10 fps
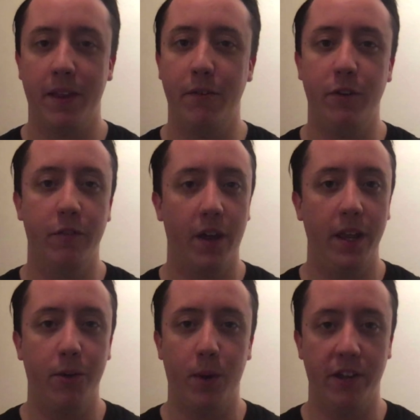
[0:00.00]
If you have
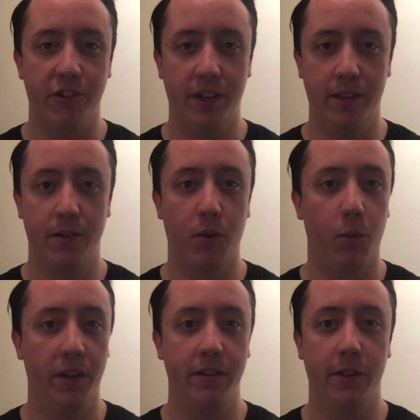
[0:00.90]
any questions or
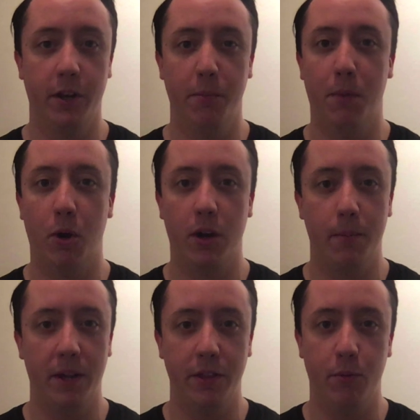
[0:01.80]
want to learn more
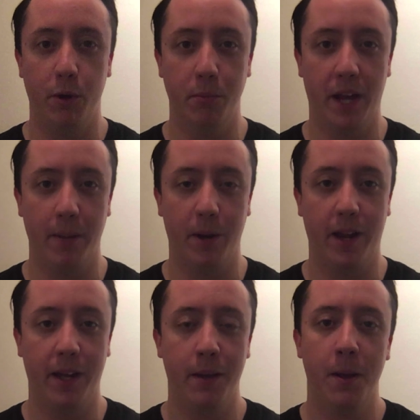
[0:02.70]
about the Room
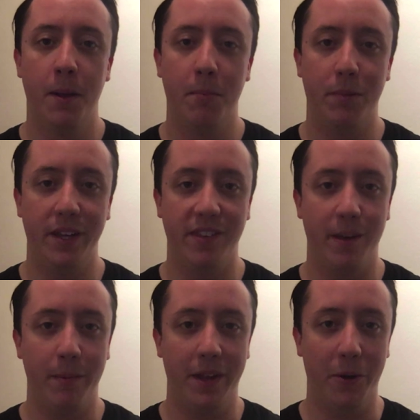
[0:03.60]
library, please
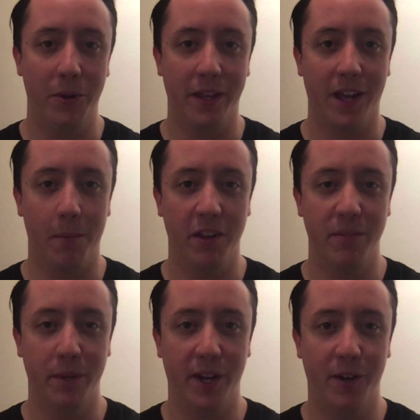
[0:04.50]
let me know in the comments
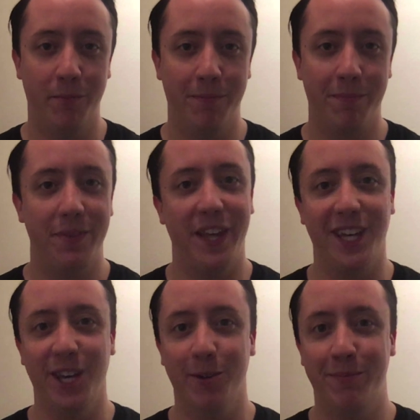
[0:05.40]
below.
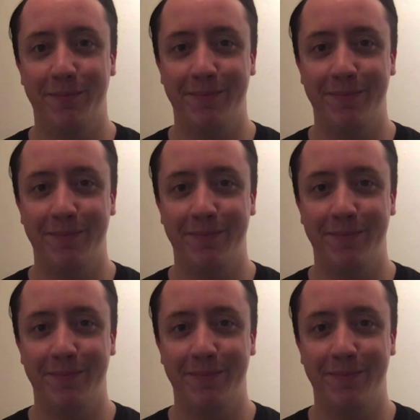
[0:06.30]
Thank you.